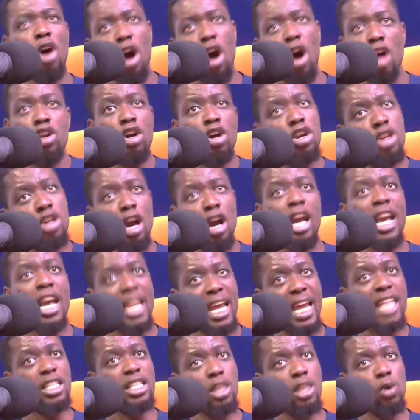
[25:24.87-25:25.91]
although they are in
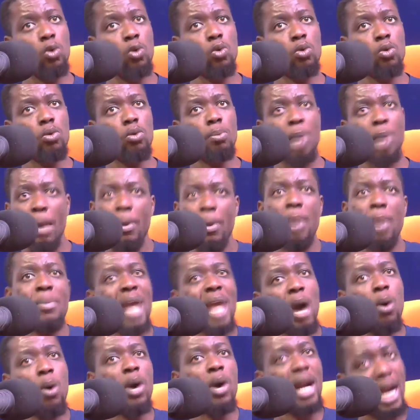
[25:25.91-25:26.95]
a new, but maybe
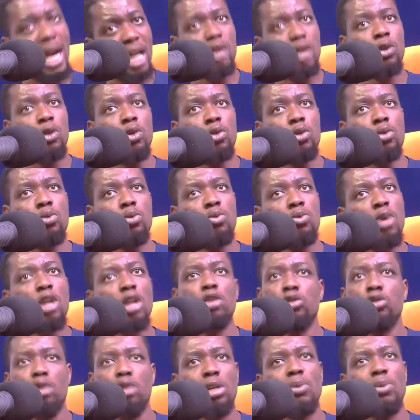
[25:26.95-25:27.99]
I can't know.
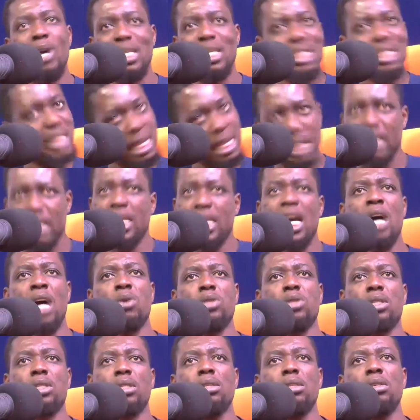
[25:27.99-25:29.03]
What selling it
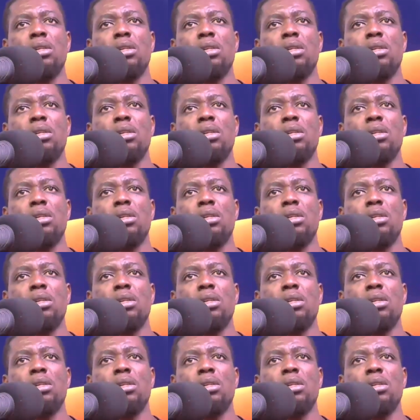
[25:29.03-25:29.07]
out?